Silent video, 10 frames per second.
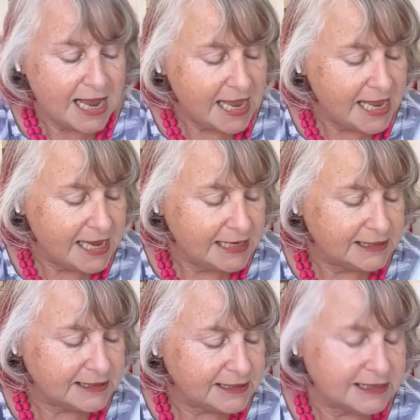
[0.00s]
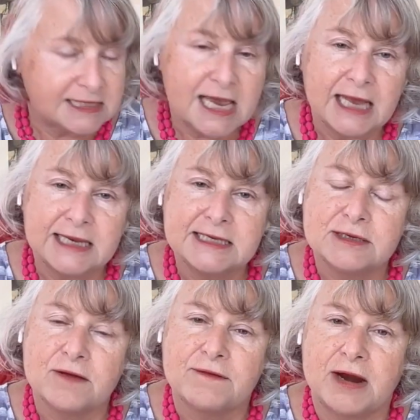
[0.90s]
And the tally
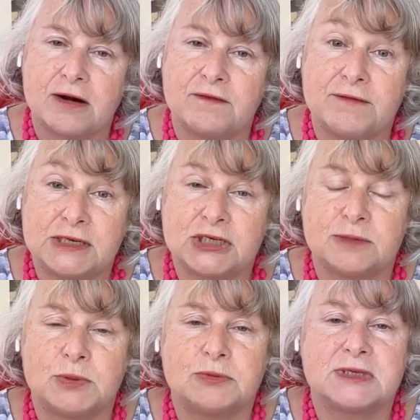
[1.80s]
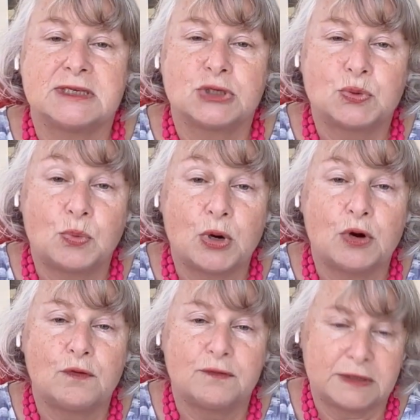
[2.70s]
so far of vegetables is
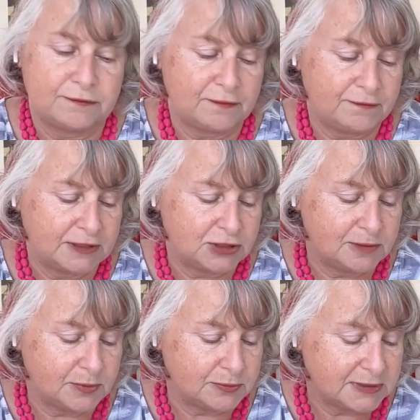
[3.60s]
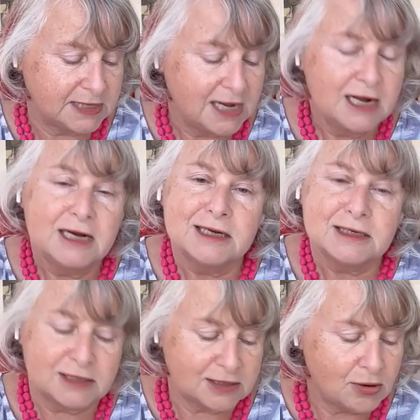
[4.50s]
12 different vegetables.
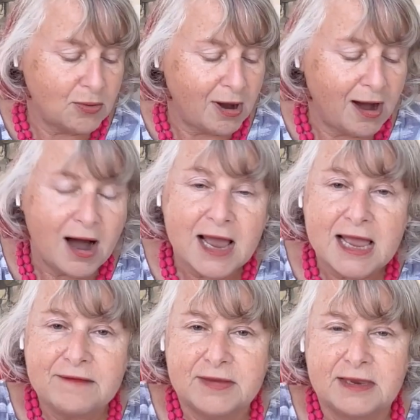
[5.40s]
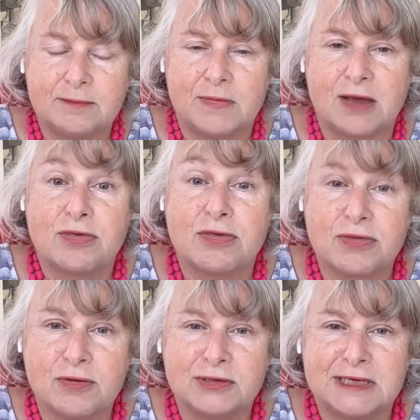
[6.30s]
So I have hit my
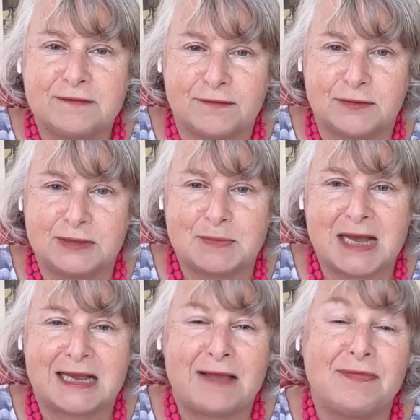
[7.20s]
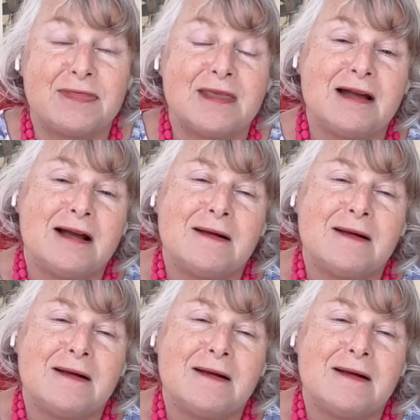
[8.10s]
30 foods mark, and